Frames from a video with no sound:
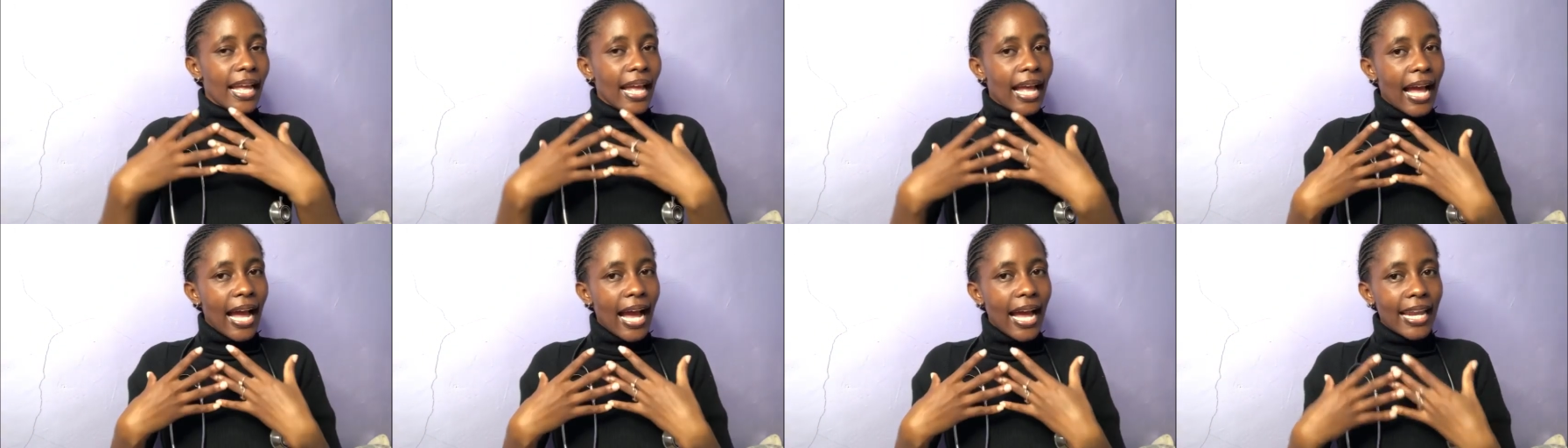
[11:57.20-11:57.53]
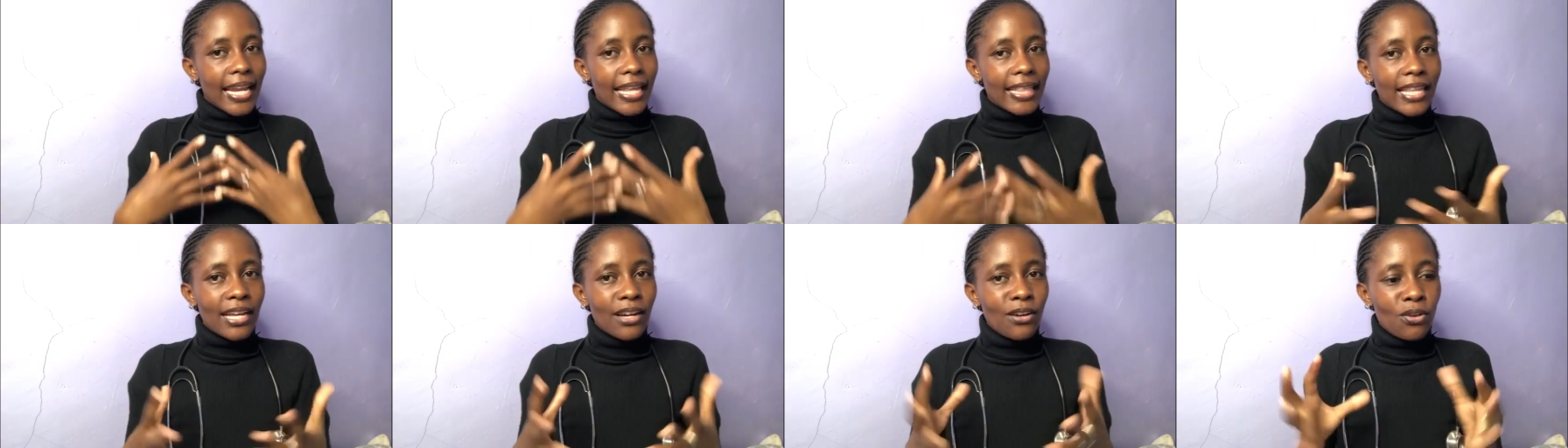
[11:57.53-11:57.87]

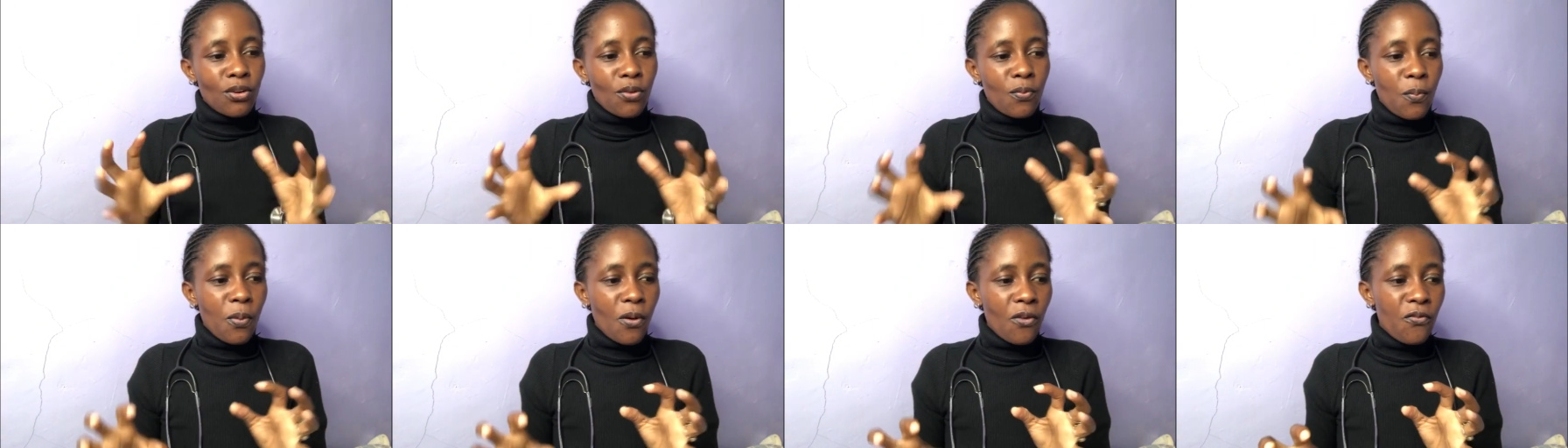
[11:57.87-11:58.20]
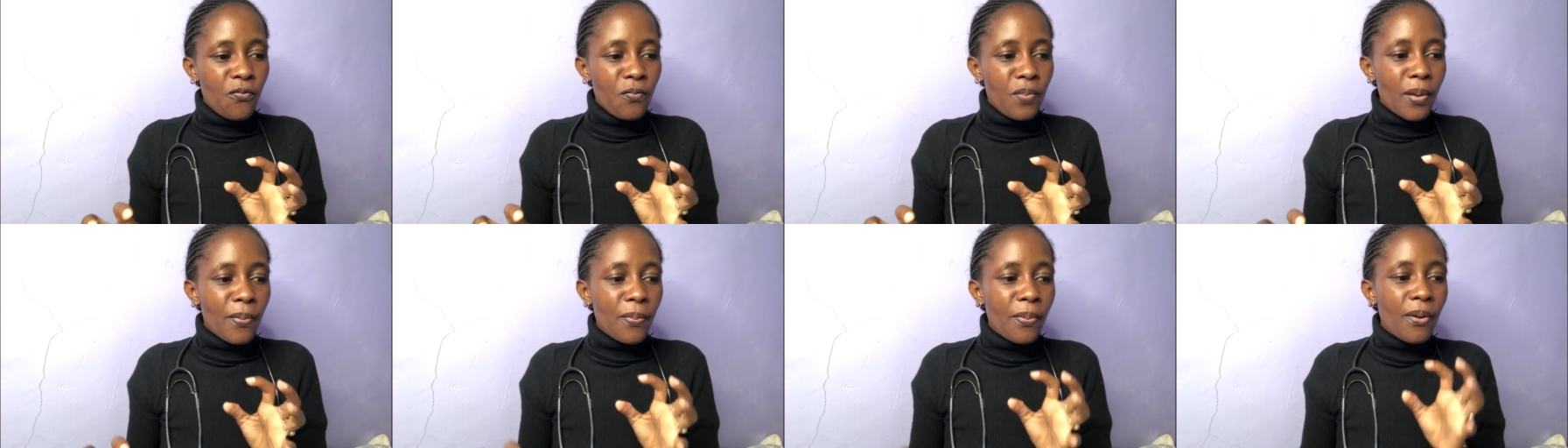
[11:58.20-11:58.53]
Another group of
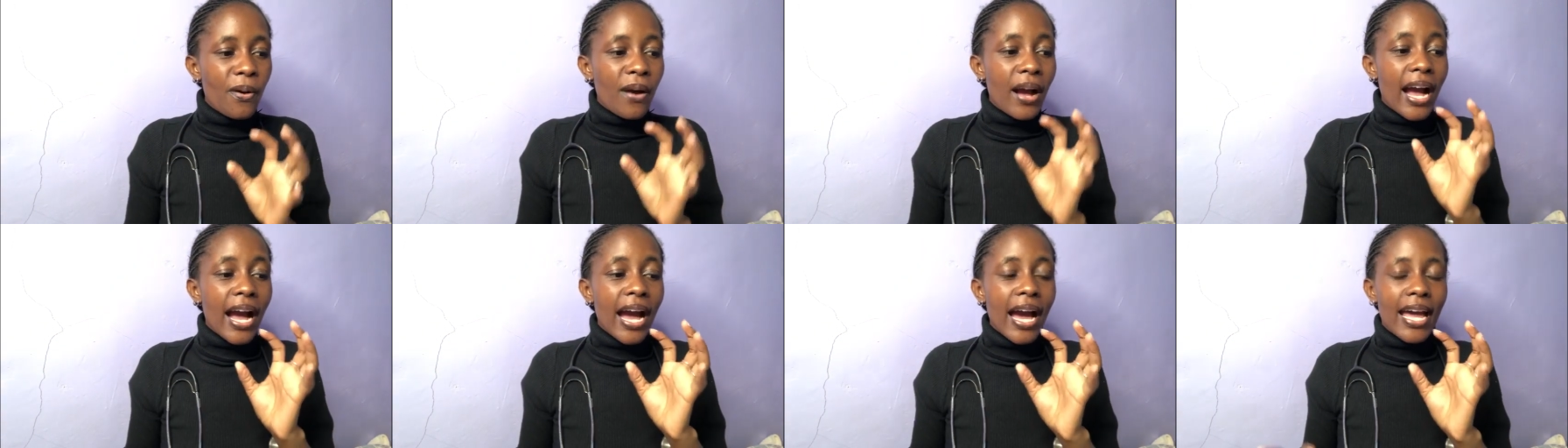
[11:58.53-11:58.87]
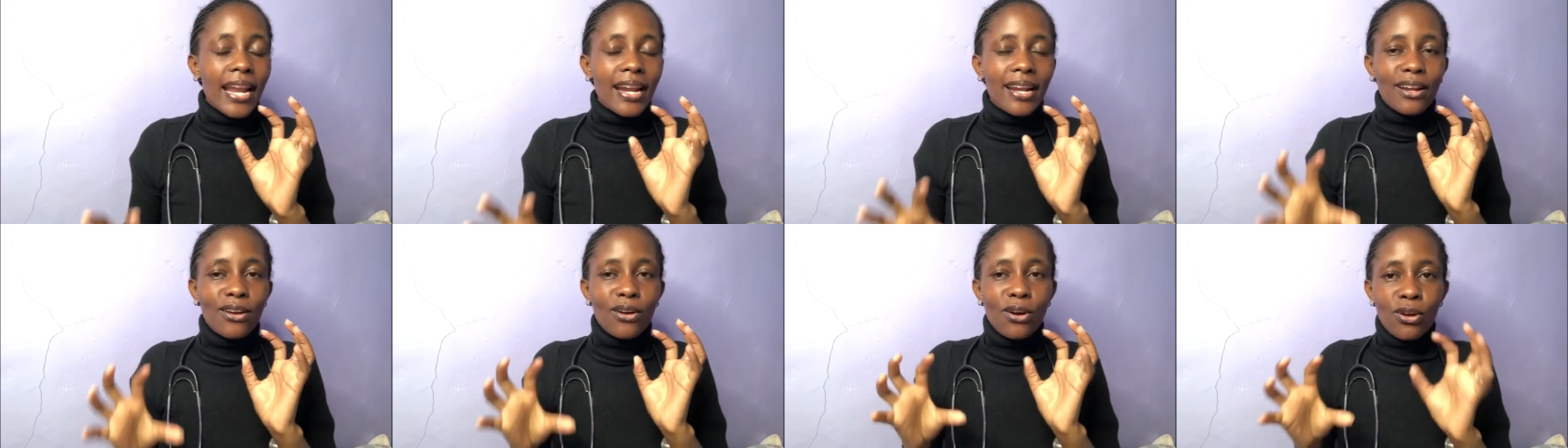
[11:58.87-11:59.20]
people are
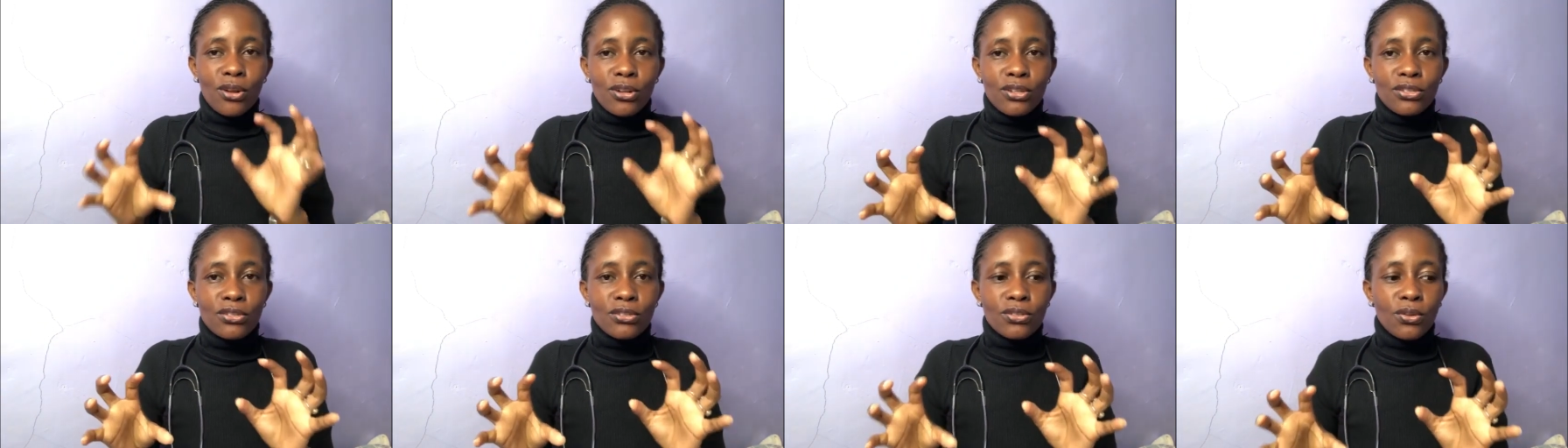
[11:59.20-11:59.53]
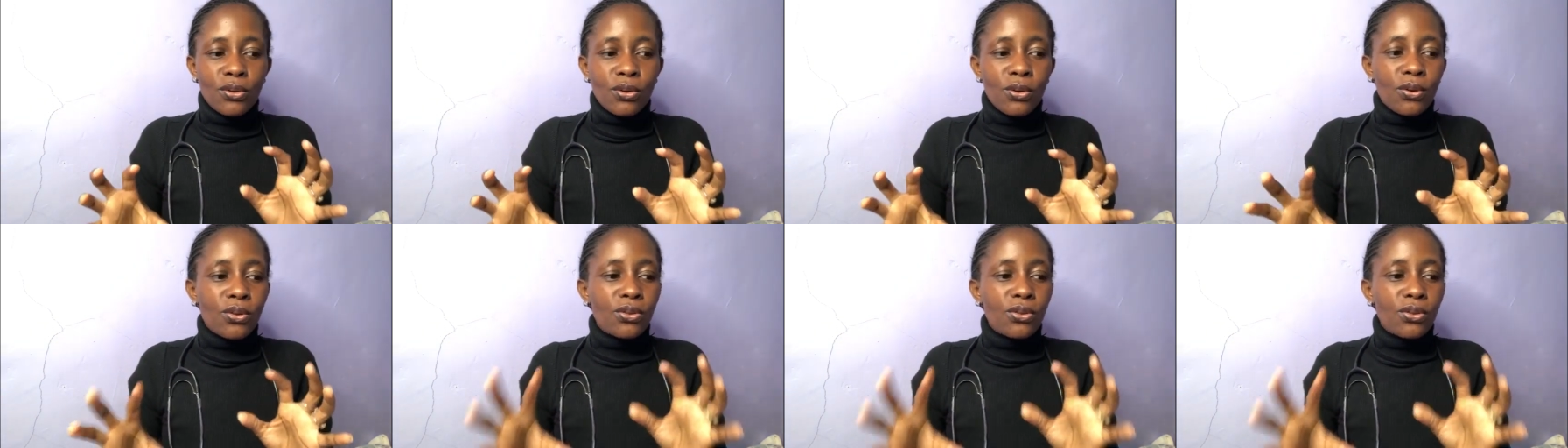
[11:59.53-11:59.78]
also